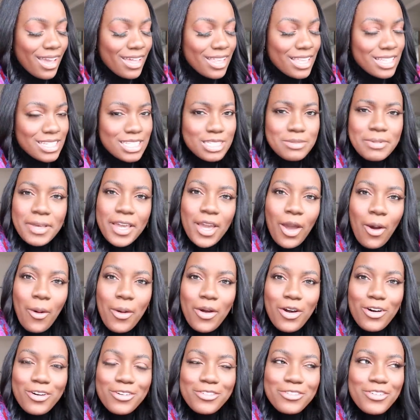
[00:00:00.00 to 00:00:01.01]
This has been
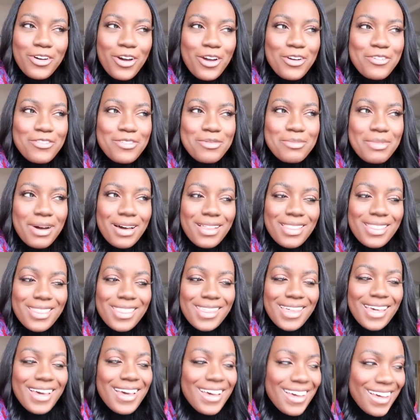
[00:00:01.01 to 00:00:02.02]
going on for over a month,
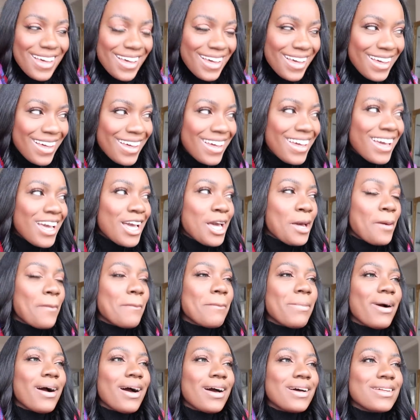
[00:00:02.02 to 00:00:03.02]

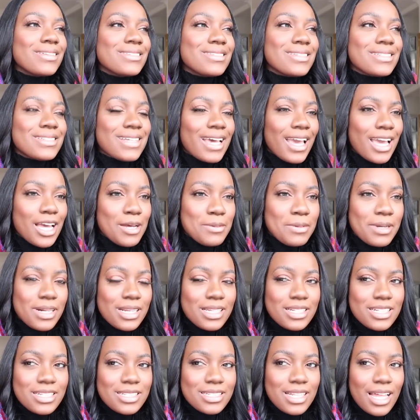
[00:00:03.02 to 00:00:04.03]
but today I'm
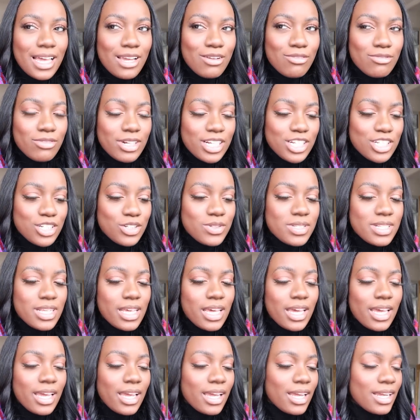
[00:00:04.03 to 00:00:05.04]
gonna just like reshoot
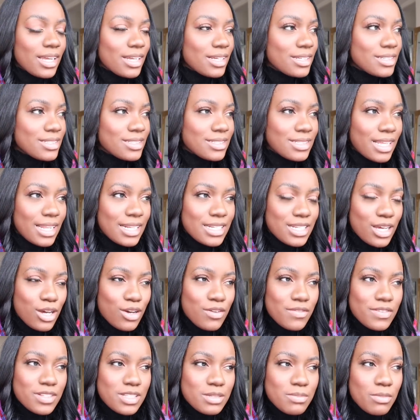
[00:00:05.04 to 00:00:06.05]
it, send it
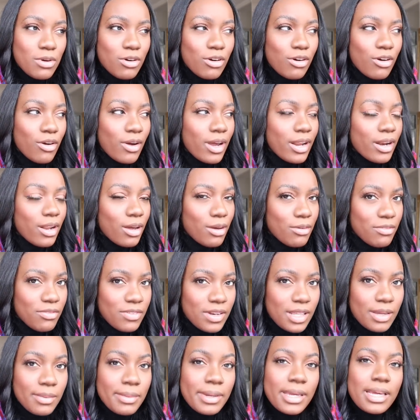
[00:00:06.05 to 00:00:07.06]
over tomorrow, and
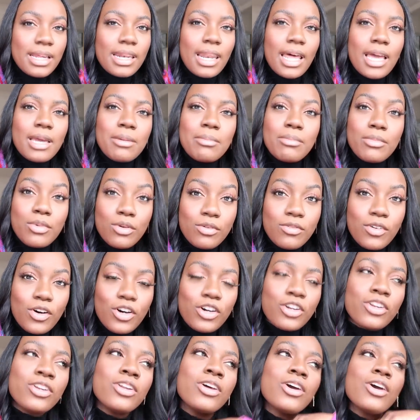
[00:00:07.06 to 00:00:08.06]
hopefully we can like move
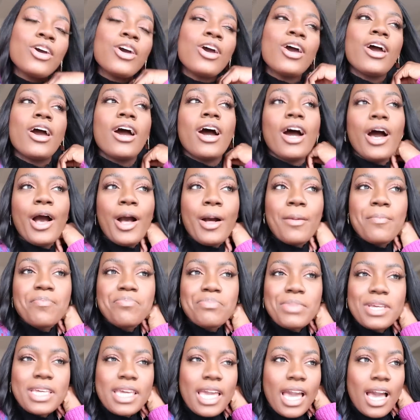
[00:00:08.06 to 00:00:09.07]
on. Um,
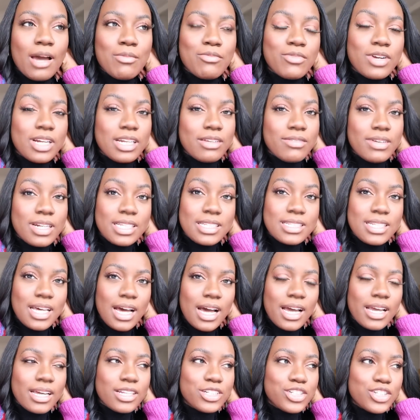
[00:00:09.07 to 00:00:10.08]
but yeah, I'm really, really
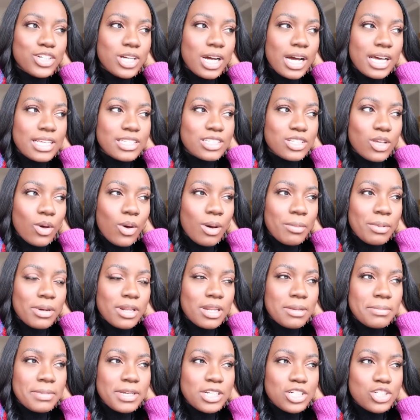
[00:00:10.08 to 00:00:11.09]
tired, you guys. So I'm
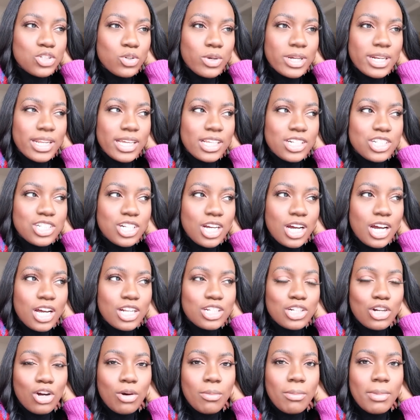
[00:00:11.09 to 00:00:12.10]
gonna be joining
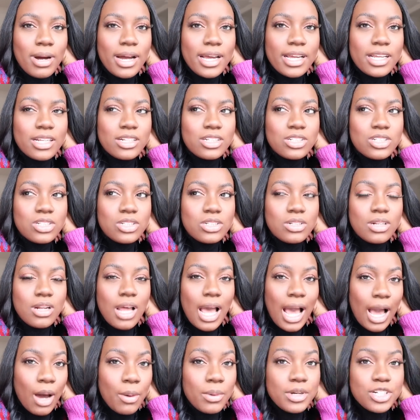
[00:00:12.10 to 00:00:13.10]
church on my
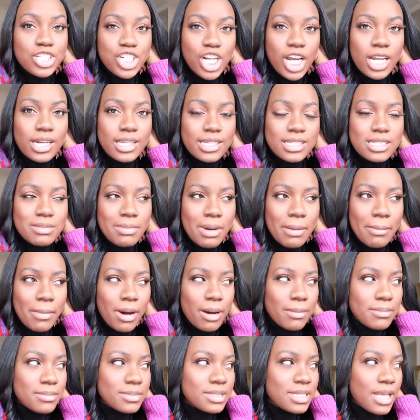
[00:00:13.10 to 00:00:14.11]
hour journey to my
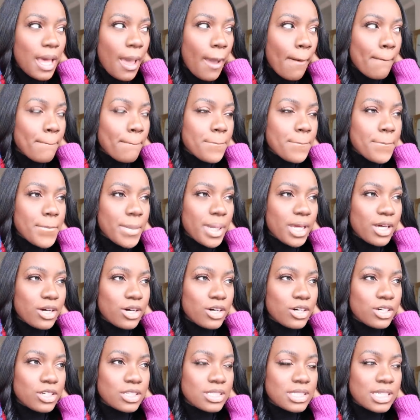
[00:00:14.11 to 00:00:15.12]
mum's,
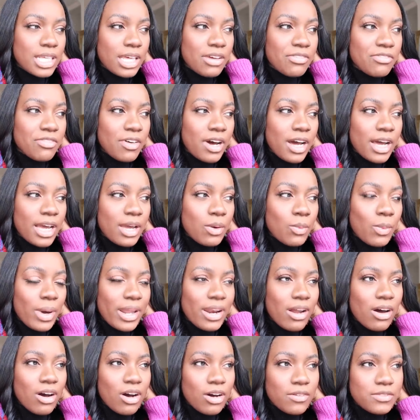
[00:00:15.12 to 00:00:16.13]
because if I
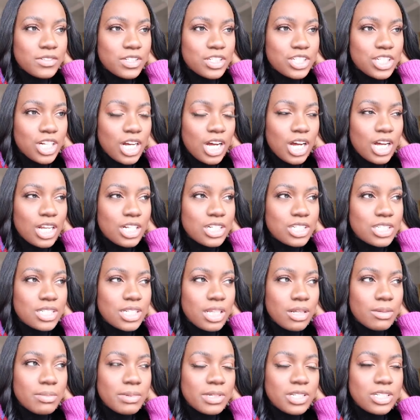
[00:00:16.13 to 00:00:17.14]
went after church,
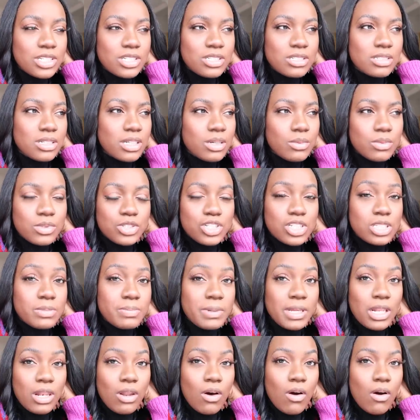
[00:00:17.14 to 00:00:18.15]
there'd be, it would just
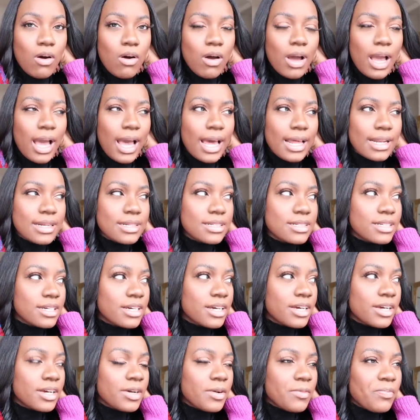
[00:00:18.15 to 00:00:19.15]
be long. And
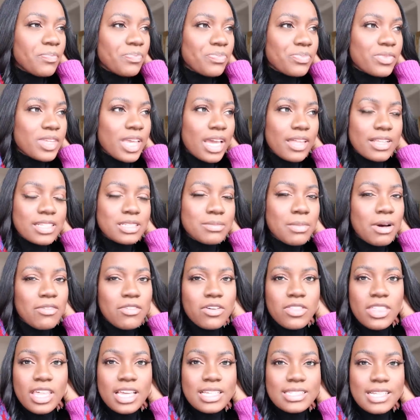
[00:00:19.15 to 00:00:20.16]
yeah, there's some
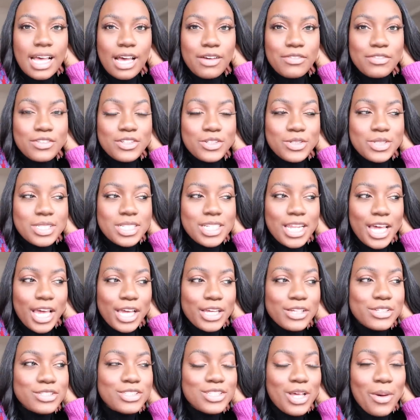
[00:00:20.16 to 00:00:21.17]
other things I have to do
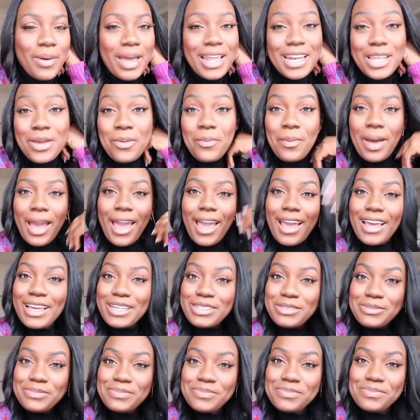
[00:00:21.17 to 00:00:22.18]
today. So
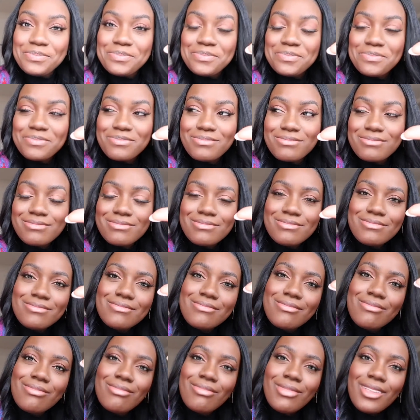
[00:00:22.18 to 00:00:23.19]
anyway,
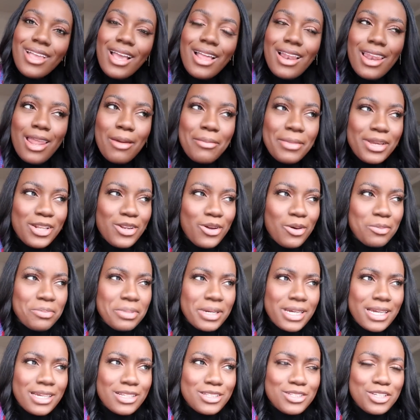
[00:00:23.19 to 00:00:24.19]
let me not
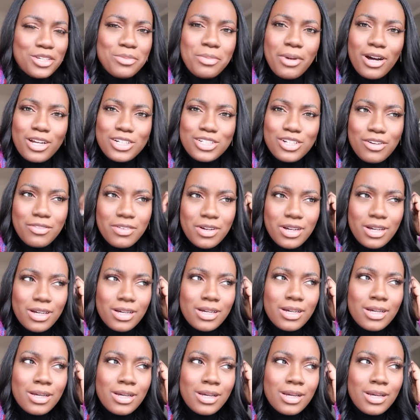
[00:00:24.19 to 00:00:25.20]
be too much of
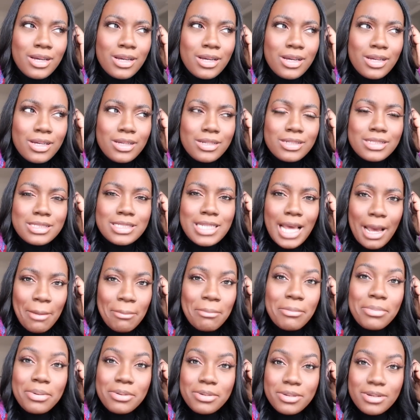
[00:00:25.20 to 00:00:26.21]
a
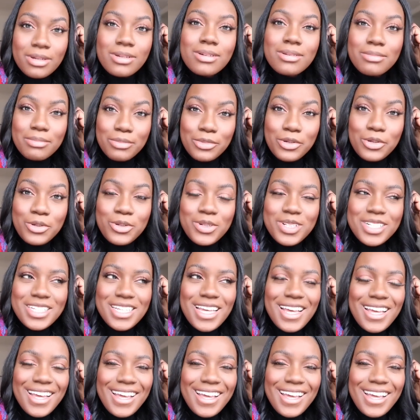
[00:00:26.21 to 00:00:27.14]
damp mood.